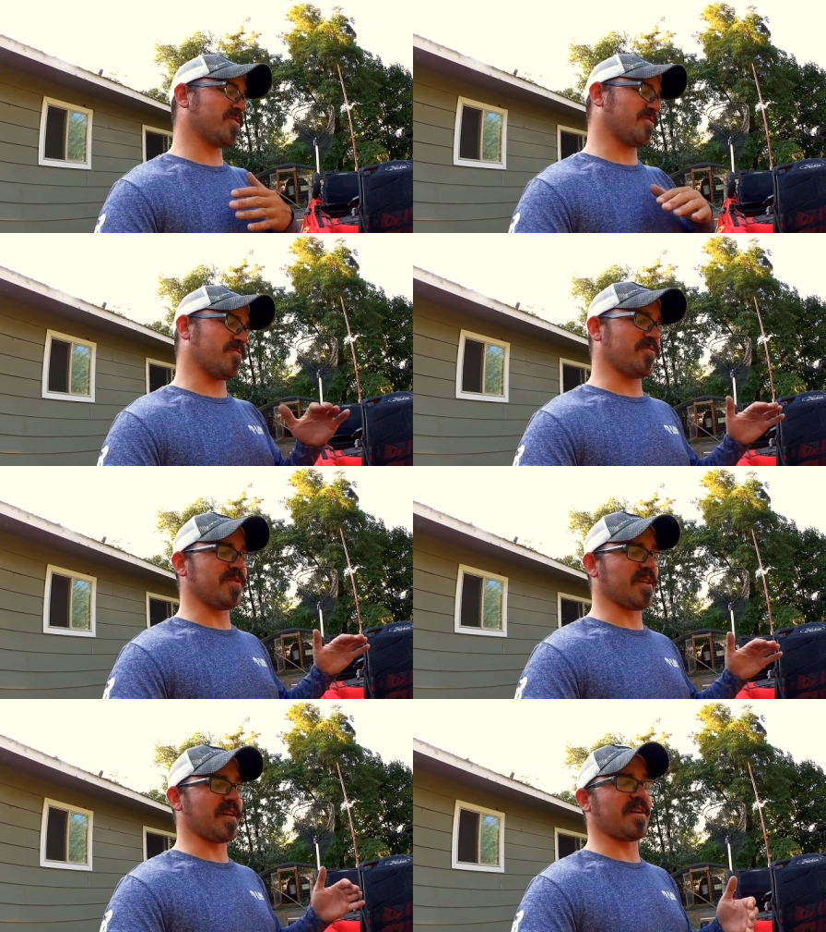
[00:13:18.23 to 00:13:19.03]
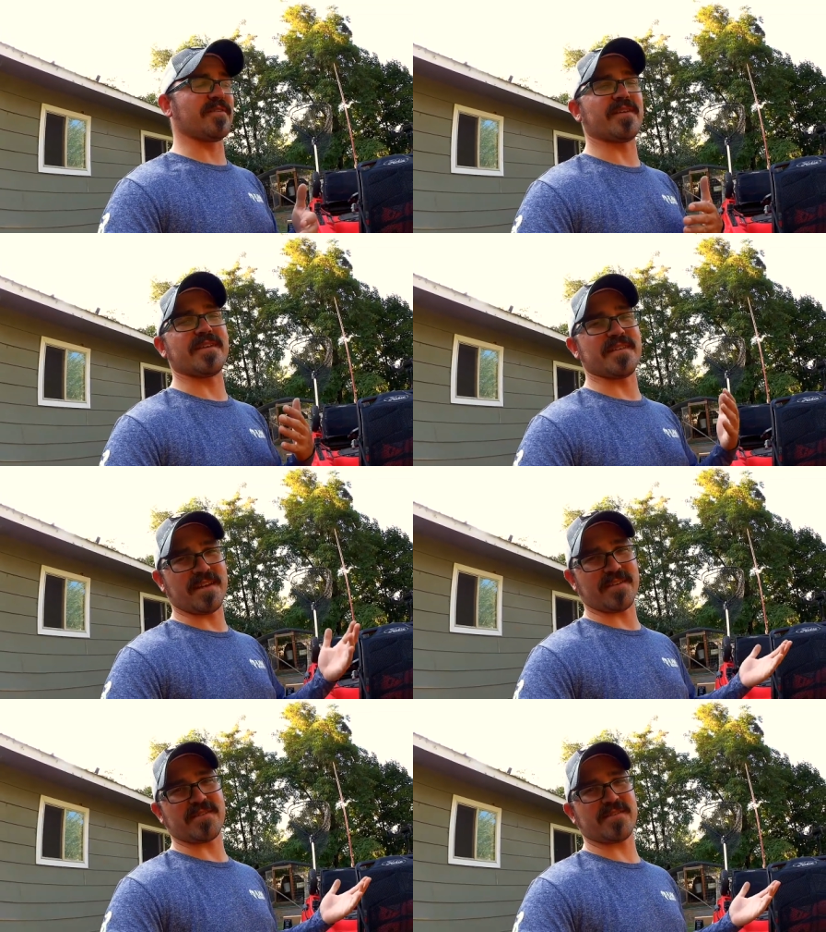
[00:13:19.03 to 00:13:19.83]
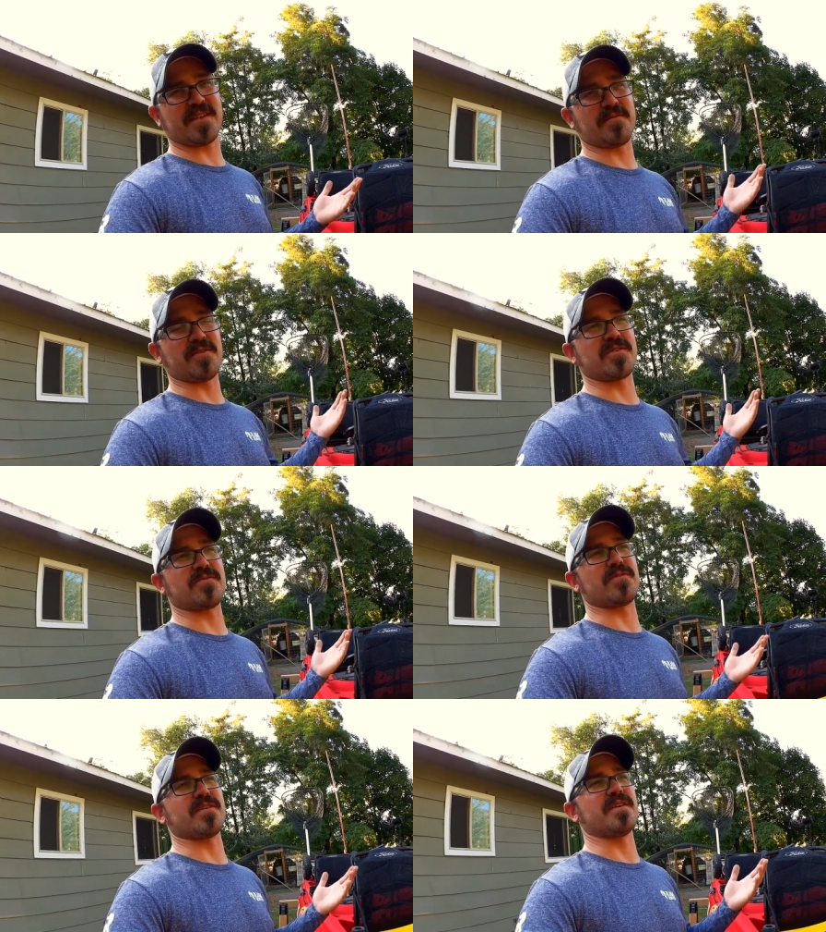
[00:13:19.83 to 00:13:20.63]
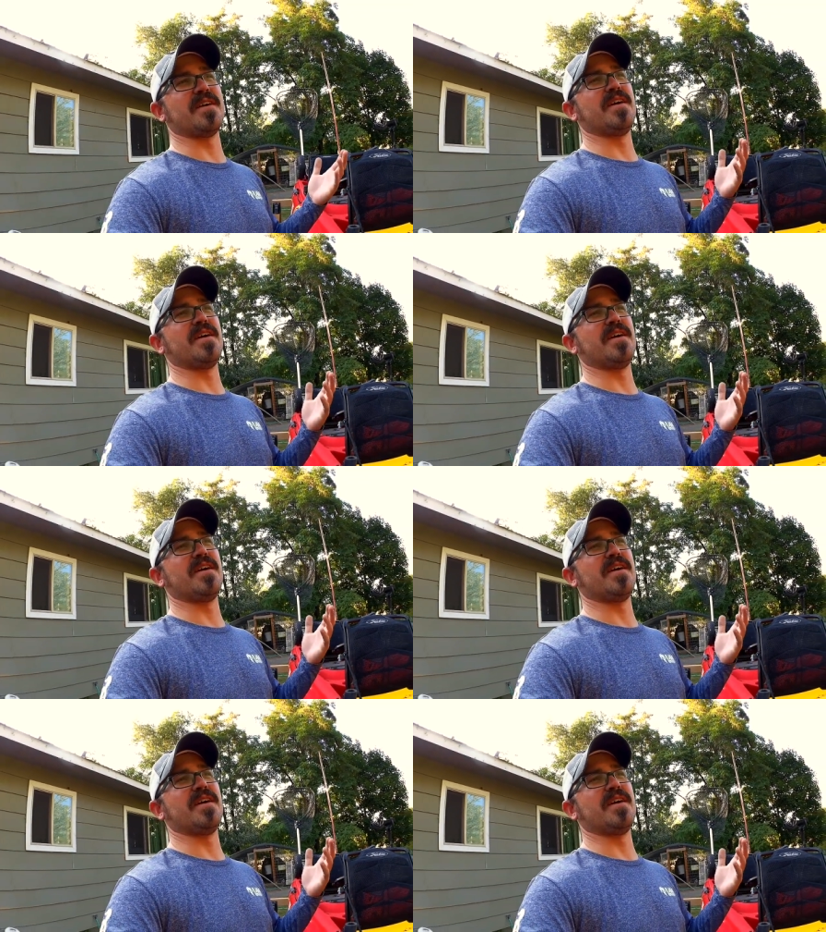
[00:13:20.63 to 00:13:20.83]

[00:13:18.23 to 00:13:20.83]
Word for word: so it rules that out, and that same goes for the